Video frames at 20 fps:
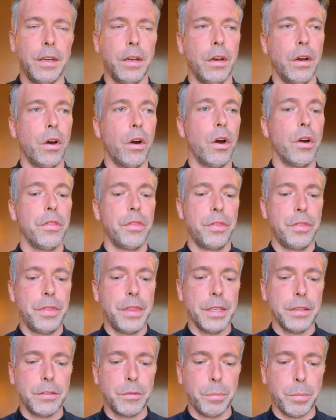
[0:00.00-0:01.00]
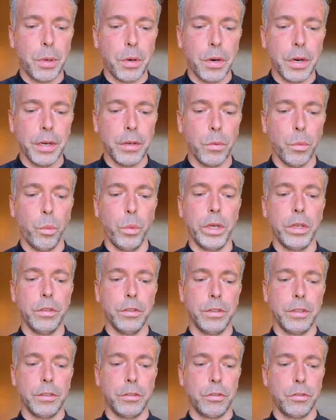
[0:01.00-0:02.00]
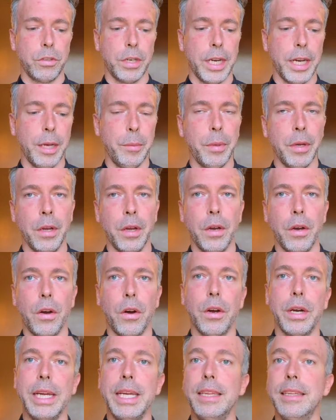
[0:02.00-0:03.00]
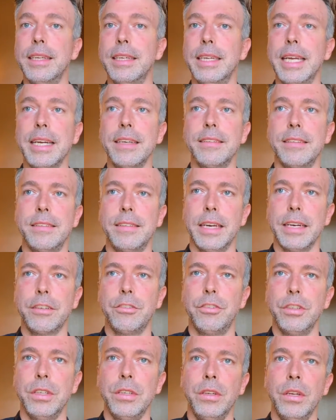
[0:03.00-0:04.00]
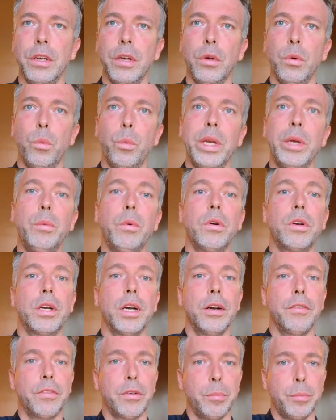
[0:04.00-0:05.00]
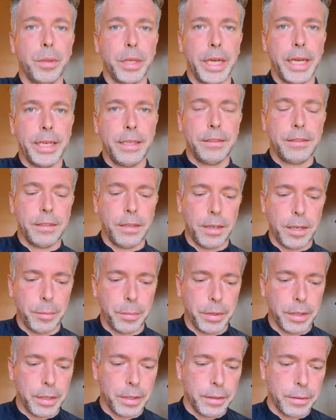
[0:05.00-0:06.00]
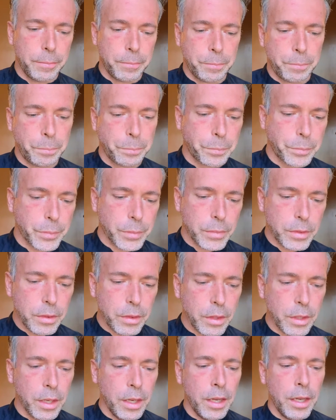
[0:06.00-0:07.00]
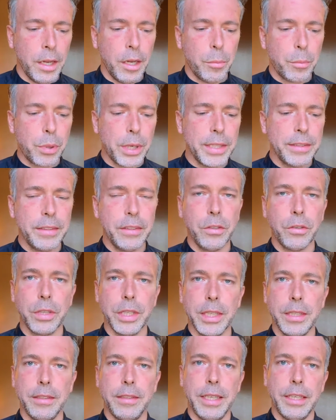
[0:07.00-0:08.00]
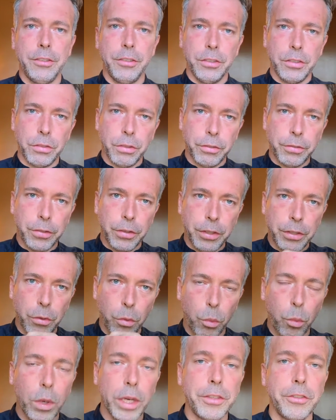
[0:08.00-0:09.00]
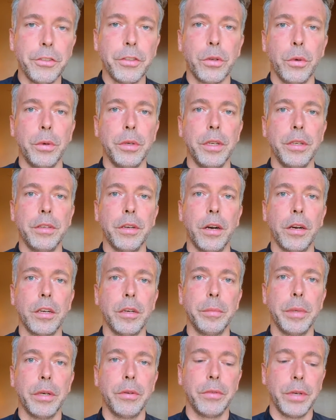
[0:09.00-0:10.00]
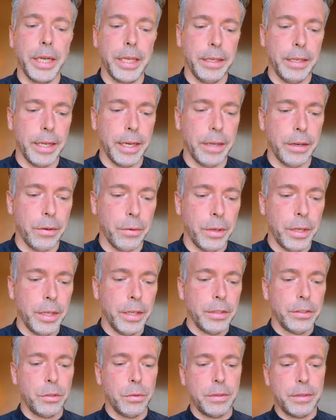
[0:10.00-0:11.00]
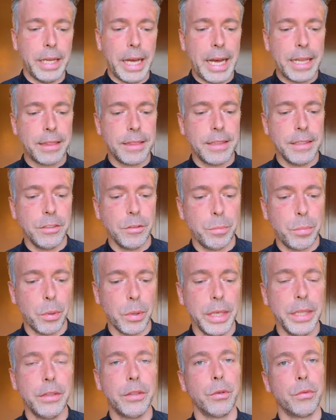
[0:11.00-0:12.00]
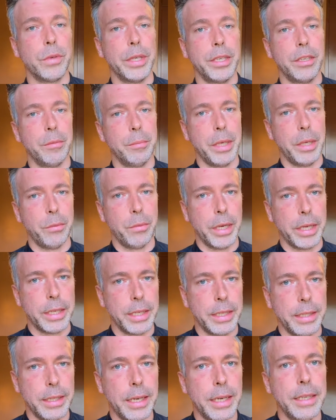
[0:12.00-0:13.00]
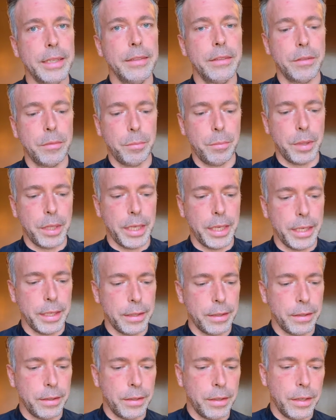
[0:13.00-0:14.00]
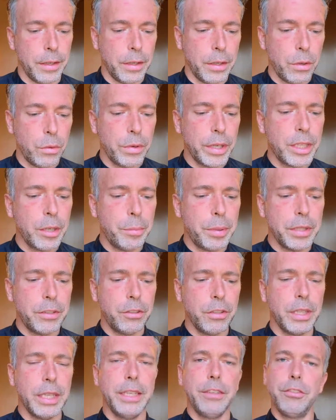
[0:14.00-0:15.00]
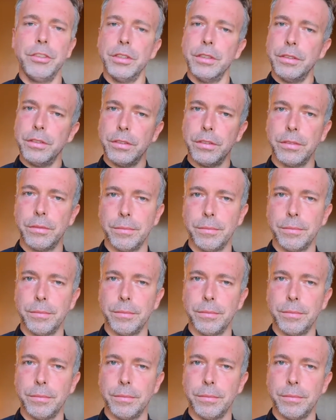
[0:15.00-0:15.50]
or this part will describe, or in the next section, we will cover blank topic. Present orientations are referring to what you're going to talk about right now. So it's at this point the reader may recognize blank. Recapitulations,